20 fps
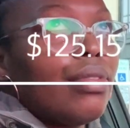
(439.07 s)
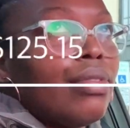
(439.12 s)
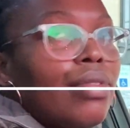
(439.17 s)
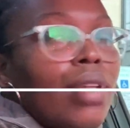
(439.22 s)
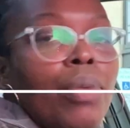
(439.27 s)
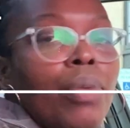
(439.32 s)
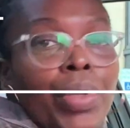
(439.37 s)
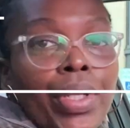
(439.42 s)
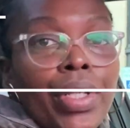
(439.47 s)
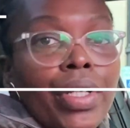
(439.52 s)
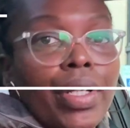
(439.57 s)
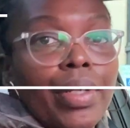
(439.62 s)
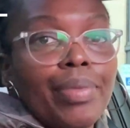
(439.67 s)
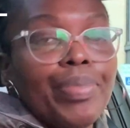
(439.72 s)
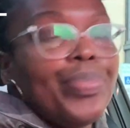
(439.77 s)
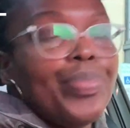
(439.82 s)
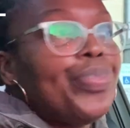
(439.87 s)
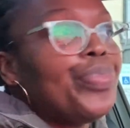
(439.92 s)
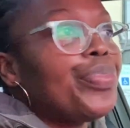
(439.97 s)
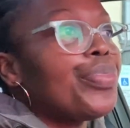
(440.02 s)
I'll put it up.
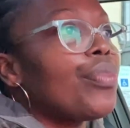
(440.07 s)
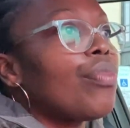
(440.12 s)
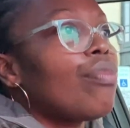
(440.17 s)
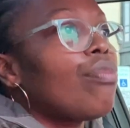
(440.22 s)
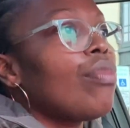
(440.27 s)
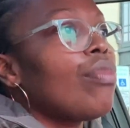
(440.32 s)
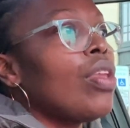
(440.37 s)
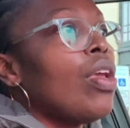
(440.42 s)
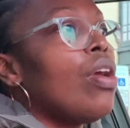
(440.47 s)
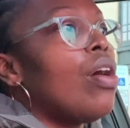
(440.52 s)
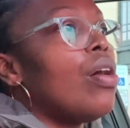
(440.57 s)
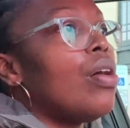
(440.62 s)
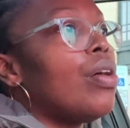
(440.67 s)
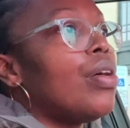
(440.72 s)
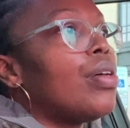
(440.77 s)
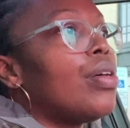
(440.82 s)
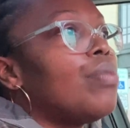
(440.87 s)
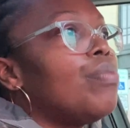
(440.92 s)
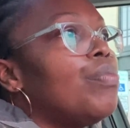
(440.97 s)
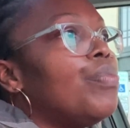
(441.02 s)

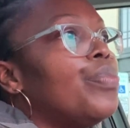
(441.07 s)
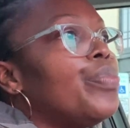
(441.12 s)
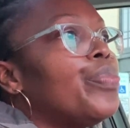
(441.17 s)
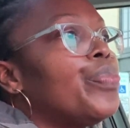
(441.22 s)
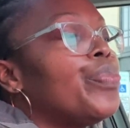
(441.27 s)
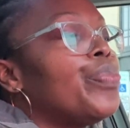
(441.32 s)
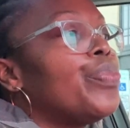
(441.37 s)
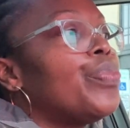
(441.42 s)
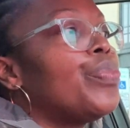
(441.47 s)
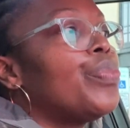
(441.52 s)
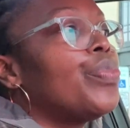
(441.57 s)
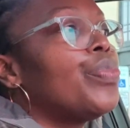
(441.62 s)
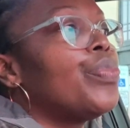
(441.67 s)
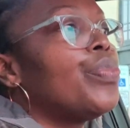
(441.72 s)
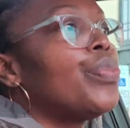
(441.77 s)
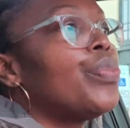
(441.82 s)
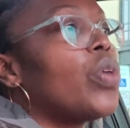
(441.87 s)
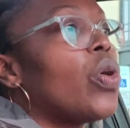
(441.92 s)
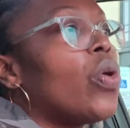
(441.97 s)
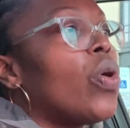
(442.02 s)
Um,
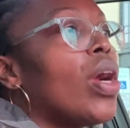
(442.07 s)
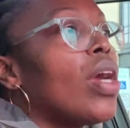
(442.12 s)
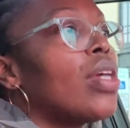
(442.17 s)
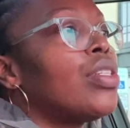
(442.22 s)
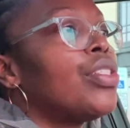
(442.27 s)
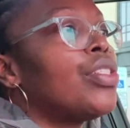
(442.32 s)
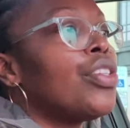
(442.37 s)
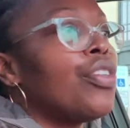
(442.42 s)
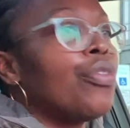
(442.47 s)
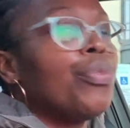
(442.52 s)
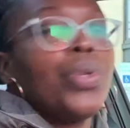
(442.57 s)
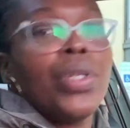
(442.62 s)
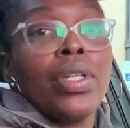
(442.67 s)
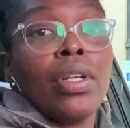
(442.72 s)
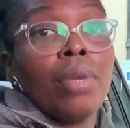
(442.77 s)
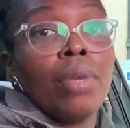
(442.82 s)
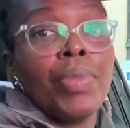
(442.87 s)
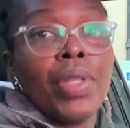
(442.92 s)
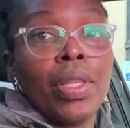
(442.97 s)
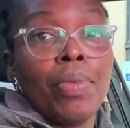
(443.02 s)
or I should have put it
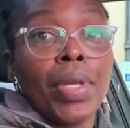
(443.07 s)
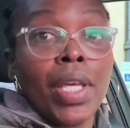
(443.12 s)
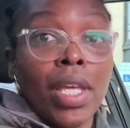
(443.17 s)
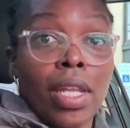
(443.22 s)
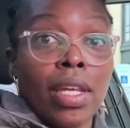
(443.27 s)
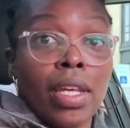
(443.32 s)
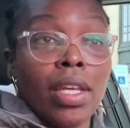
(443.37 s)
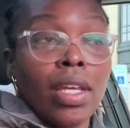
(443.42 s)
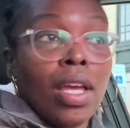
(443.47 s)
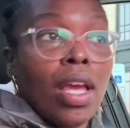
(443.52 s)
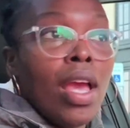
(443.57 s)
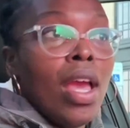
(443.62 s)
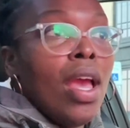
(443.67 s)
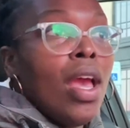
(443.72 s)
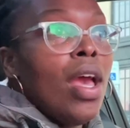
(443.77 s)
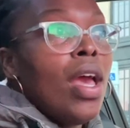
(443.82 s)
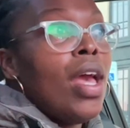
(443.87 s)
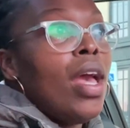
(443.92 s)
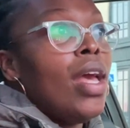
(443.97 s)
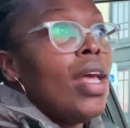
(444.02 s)
up in the beginning.
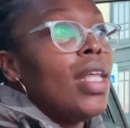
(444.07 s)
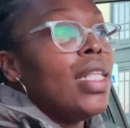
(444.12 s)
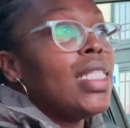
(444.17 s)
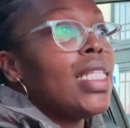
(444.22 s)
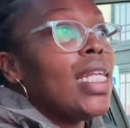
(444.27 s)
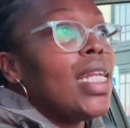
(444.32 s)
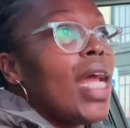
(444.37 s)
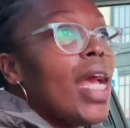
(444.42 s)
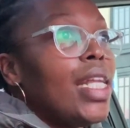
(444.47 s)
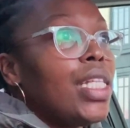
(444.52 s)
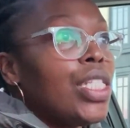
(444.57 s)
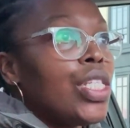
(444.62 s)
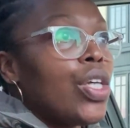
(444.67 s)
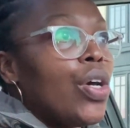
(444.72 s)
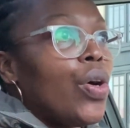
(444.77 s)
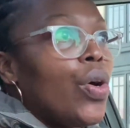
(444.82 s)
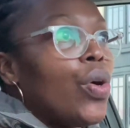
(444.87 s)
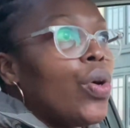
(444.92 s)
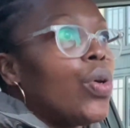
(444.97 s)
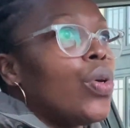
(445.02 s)
Tonight's
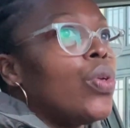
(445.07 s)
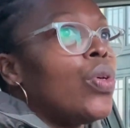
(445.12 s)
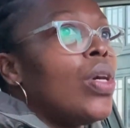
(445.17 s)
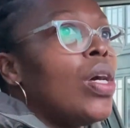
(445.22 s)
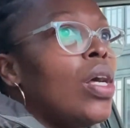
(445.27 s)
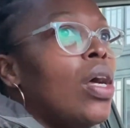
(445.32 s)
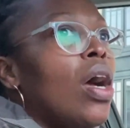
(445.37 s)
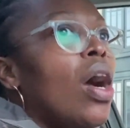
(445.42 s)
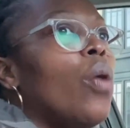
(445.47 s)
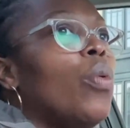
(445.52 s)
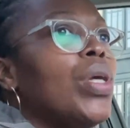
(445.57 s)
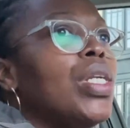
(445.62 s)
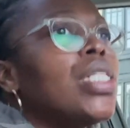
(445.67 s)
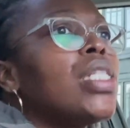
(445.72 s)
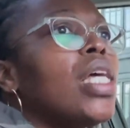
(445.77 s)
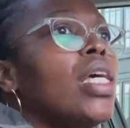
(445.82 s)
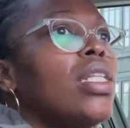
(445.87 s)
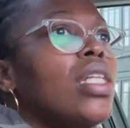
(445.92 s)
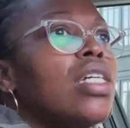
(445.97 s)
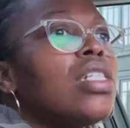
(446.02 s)
goal, I want to
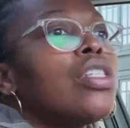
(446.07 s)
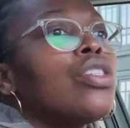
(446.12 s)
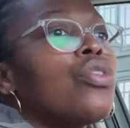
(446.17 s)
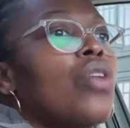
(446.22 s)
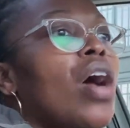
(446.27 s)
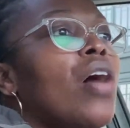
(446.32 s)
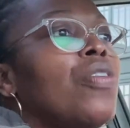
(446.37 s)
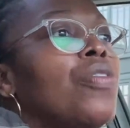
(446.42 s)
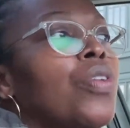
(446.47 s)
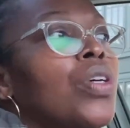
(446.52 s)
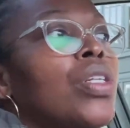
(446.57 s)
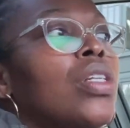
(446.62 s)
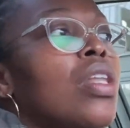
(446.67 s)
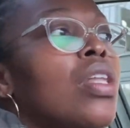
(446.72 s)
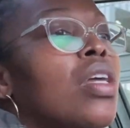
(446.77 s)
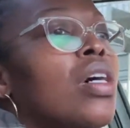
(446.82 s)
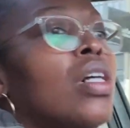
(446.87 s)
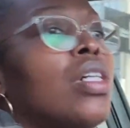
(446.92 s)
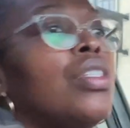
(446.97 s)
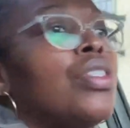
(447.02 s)
say let's strive for
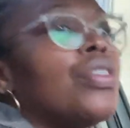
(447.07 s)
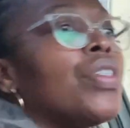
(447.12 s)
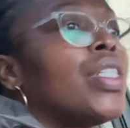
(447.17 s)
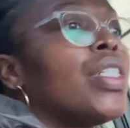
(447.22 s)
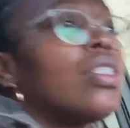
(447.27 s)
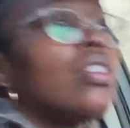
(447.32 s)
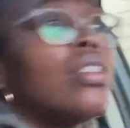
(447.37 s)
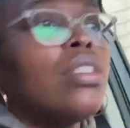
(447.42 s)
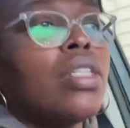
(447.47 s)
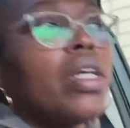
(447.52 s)
another 100.